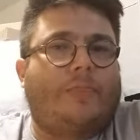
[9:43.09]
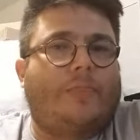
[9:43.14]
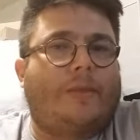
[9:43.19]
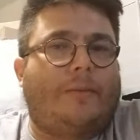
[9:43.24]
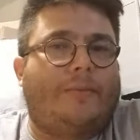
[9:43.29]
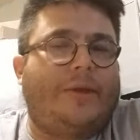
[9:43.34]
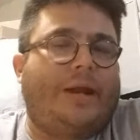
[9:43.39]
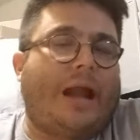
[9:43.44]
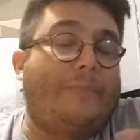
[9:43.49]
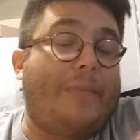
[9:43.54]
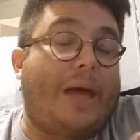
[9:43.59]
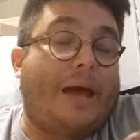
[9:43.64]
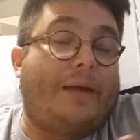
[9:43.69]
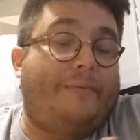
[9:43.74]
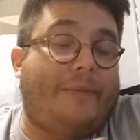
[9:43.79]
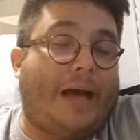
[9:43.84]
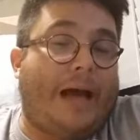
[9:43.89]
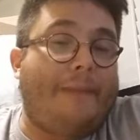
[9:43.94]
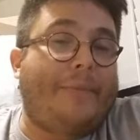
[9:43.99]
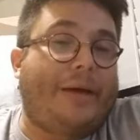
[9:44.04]
I mean, I'm
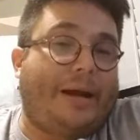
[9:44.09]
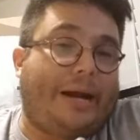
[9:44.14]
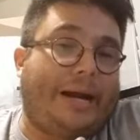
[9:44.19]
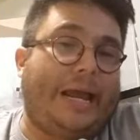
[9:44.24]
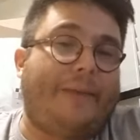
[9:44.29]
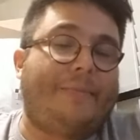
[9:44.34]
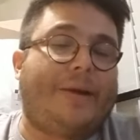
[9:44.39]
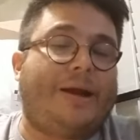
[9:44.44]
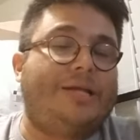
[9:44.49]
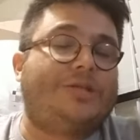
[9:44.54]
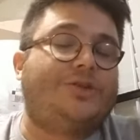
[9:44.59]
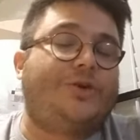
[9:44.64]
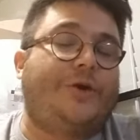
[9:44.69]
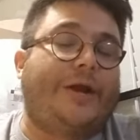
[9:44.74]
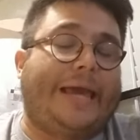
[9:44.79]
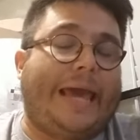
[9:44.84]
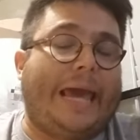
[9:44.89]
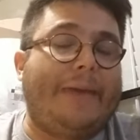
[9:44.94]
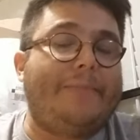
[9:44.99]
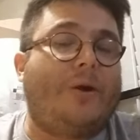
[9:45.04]
not a gamer, unless you're a
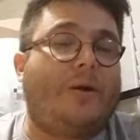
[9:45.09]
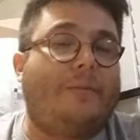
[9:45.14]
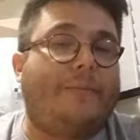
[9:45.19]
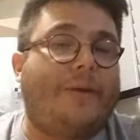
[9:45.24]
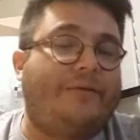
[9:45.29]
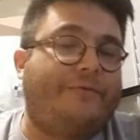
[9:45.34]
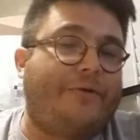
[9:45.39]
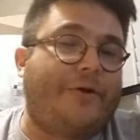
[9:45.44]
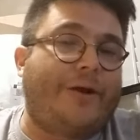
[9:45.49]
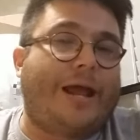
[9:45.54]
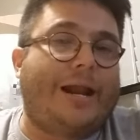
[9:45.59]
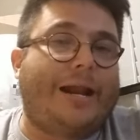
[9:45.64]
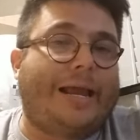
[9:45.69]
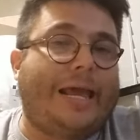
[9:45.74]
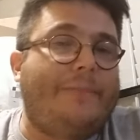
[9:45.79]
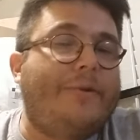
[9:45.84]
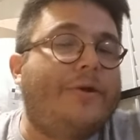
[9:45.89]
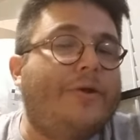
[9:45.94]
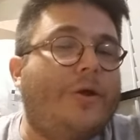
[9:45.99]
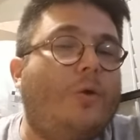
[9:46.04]
gamer. But if you're not a
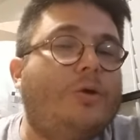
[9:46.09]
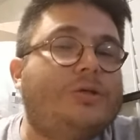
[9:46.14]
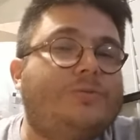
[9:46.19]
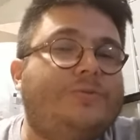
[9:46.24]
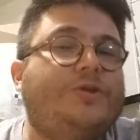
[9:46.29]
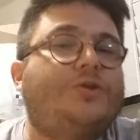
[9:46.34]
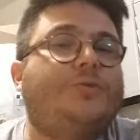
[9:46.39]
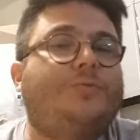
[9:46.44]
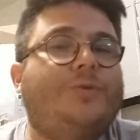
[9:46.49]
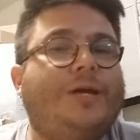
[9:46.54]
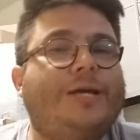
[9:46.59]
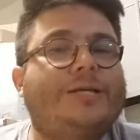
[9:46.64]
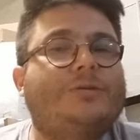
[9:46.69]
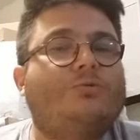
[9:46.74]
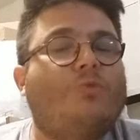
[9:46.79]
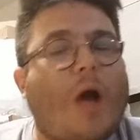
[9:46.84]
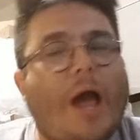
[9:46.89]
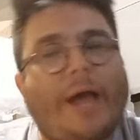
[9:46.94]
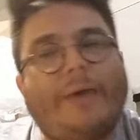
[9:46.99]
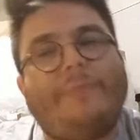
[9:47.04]
gamer, they always beat you. Because
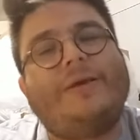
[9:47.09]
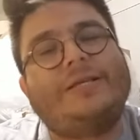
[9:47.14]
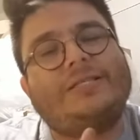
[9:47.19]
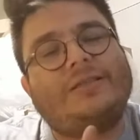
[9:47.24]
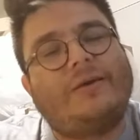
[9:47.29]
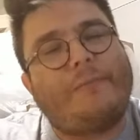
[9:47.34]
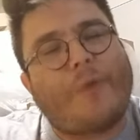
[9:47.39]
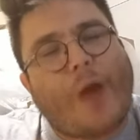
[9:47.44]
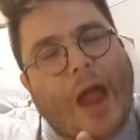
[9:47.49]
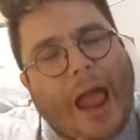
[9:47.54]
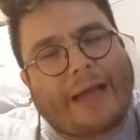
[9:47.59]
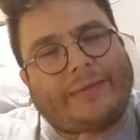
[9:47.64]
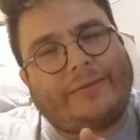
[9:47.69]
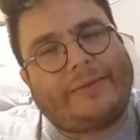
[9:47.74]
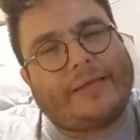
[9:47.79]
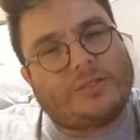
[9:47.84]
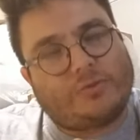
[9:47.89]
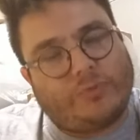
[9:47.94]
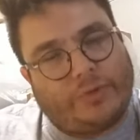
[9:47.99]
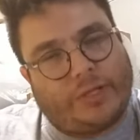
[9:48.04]
why? Because they
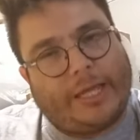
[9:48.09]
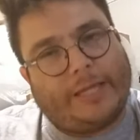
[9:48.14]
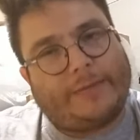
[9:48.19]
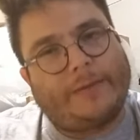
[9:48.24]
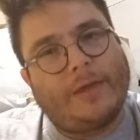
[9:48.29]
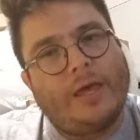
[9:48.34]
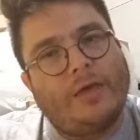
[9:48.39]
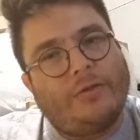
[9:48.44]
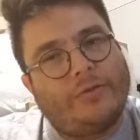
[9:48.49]
practice with it.